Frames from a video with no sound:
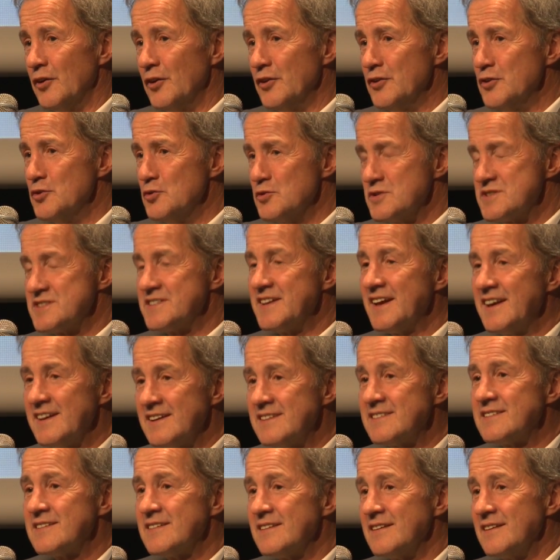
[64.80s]
law a new
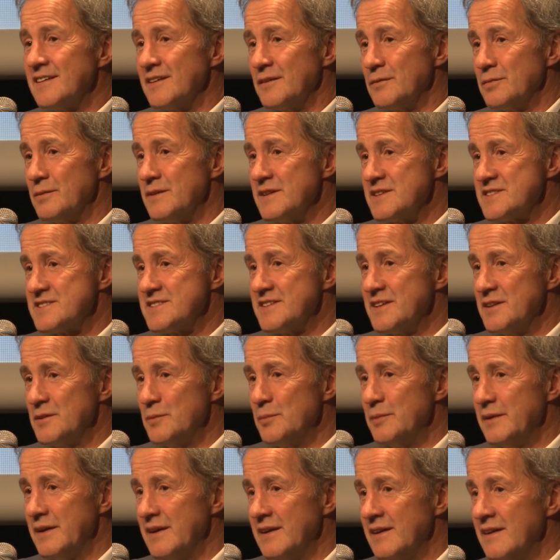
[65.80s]
state. It will
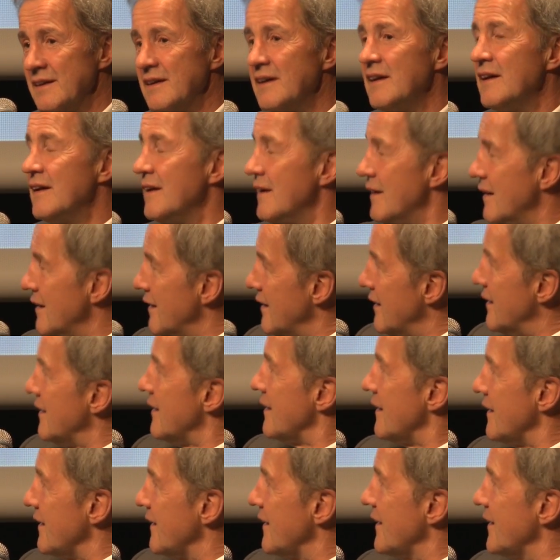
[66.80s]
still be
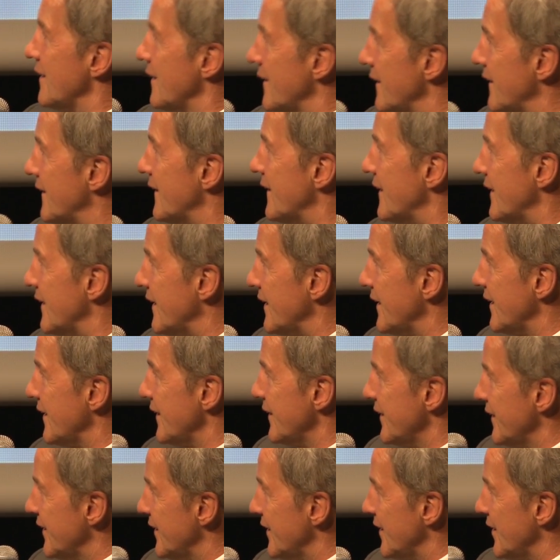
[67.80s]

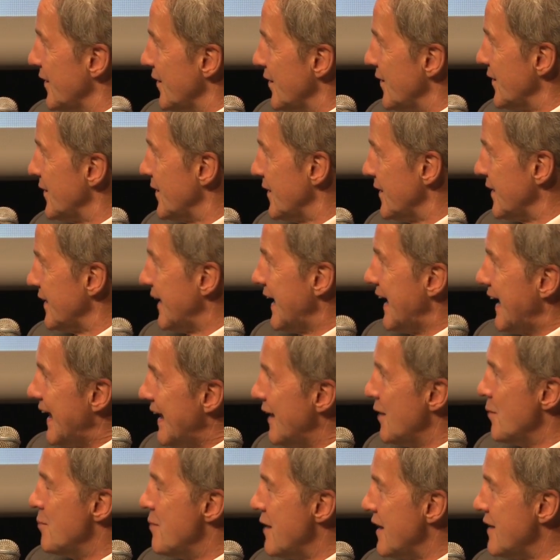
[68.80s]
an
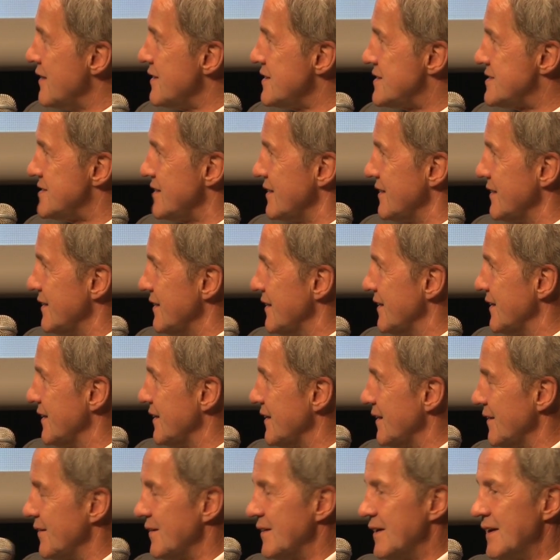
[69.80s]
element and
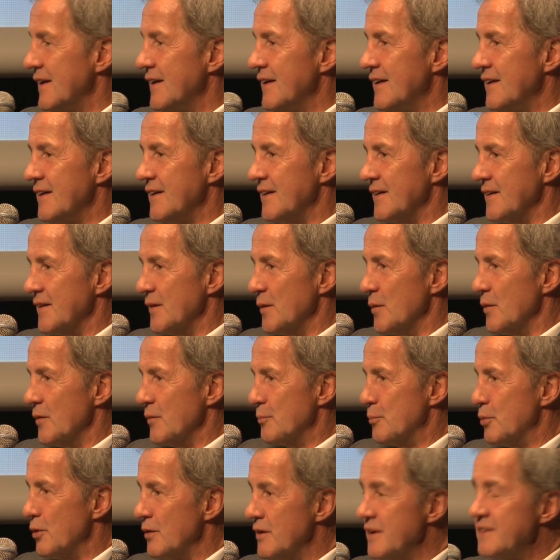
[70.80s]
a
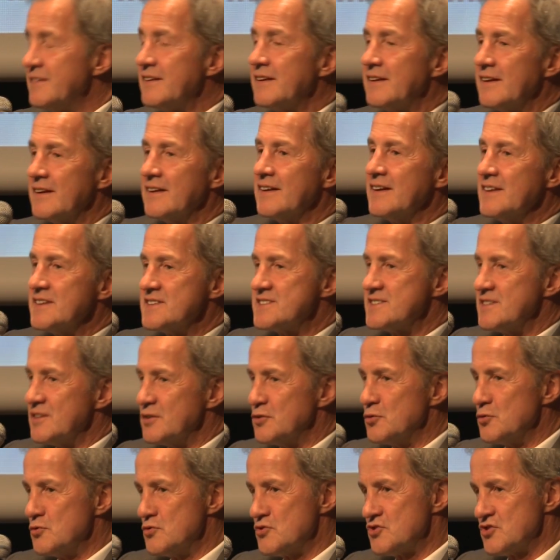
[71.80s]
political
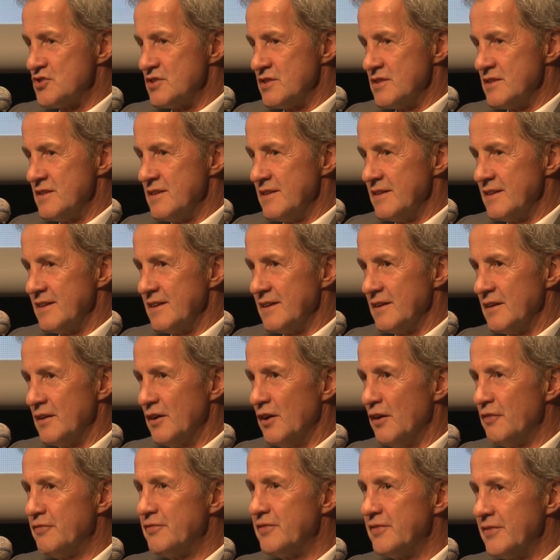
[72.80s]
institution
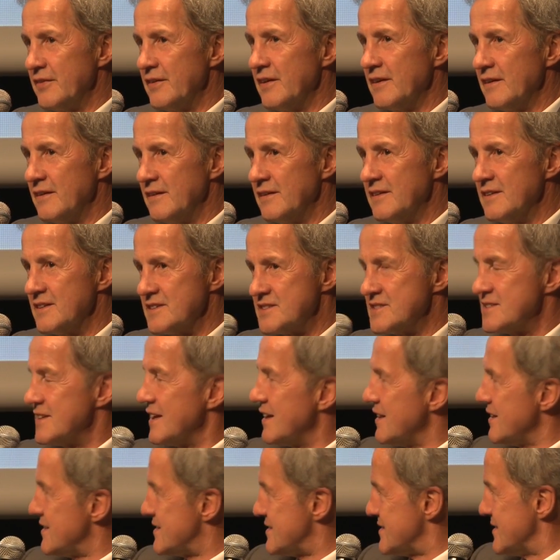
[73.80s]
of the
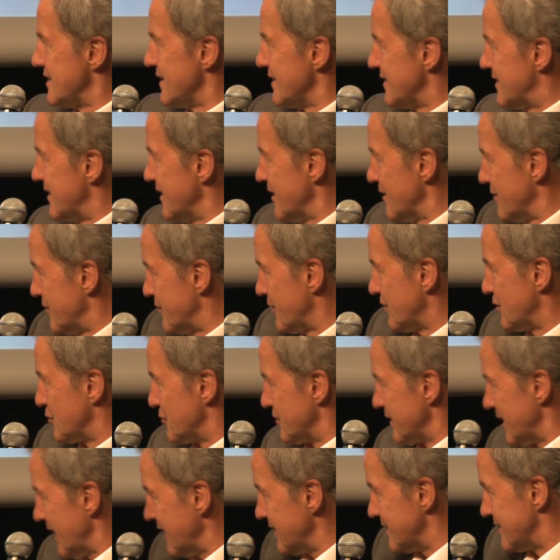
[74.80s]
states that
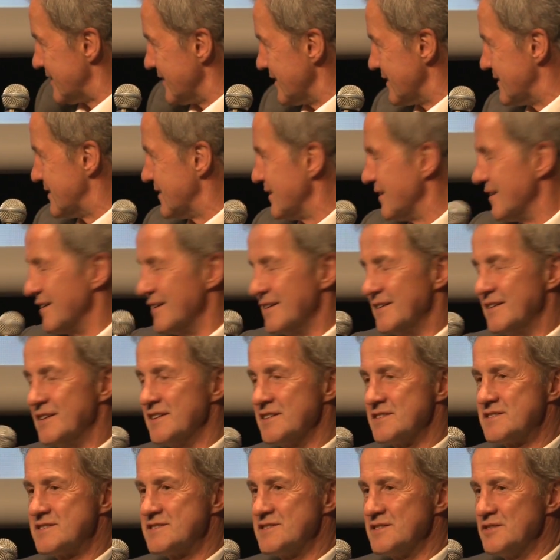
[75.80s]
have created
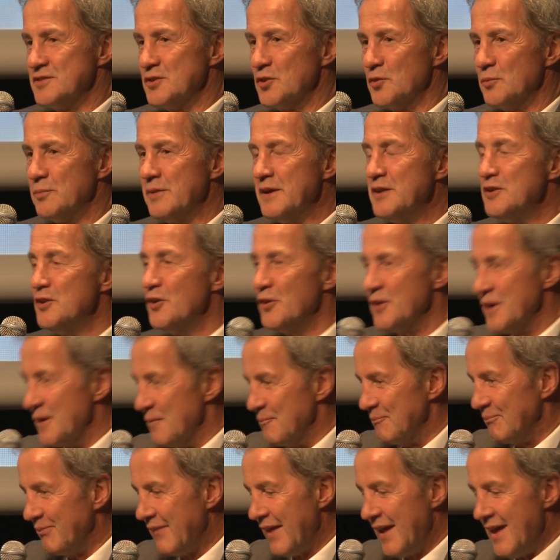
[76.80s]
this European
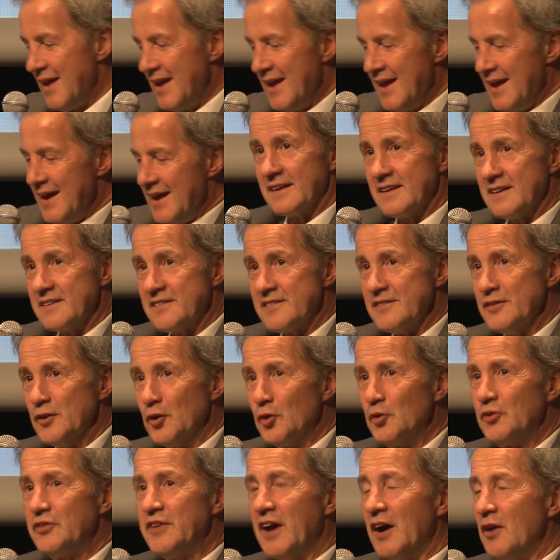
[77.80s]
Union. There is
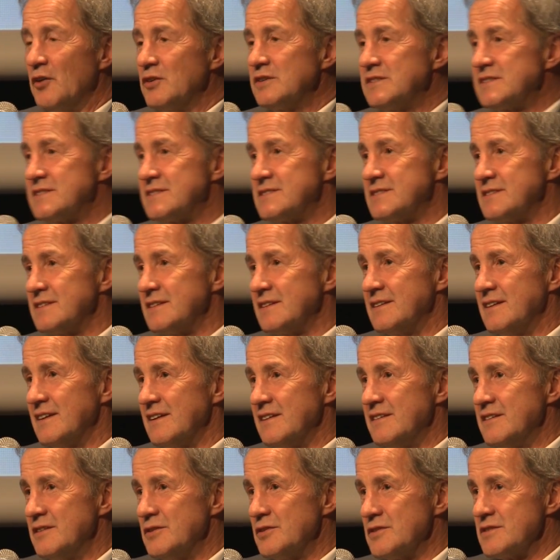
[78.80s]
no doubt
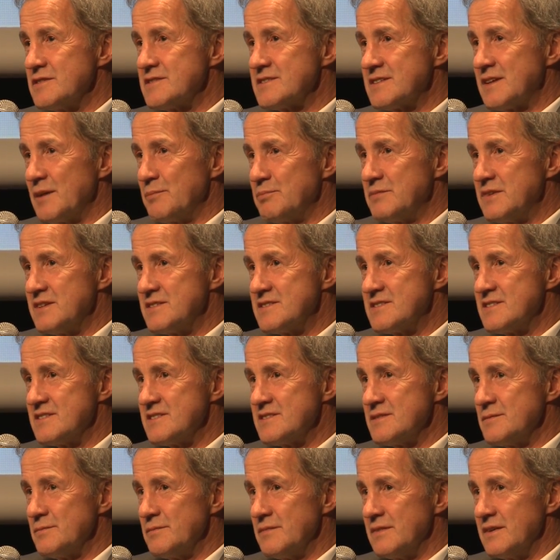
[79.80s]
that
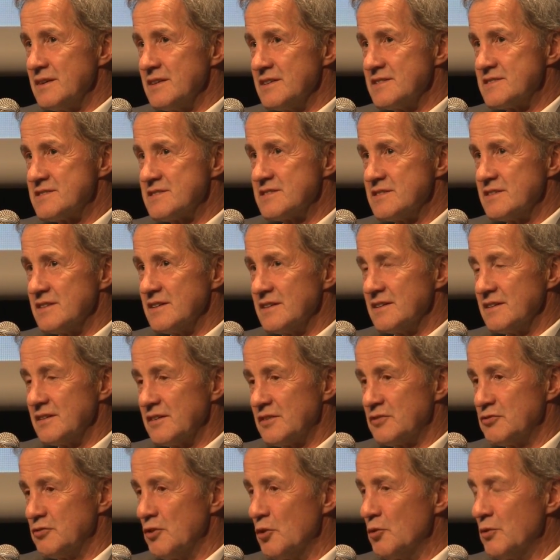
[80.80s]
Euroscepticism is
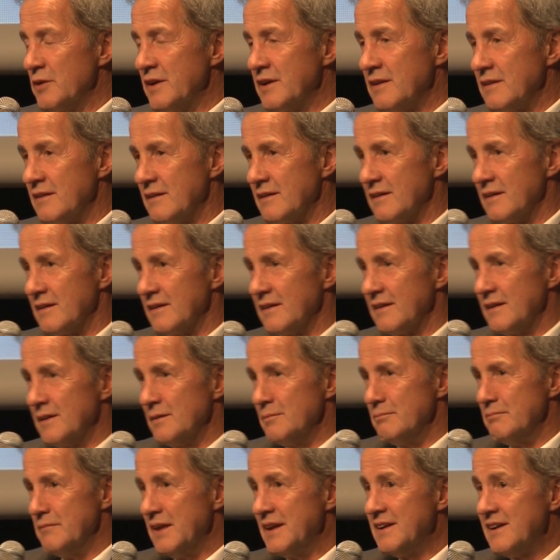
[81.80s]
growing
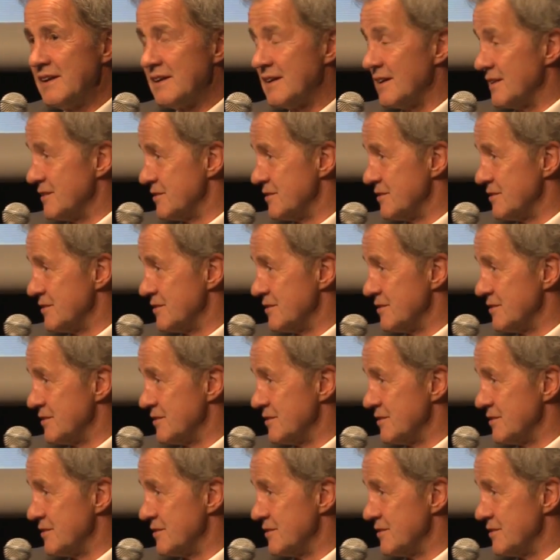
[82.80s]
in many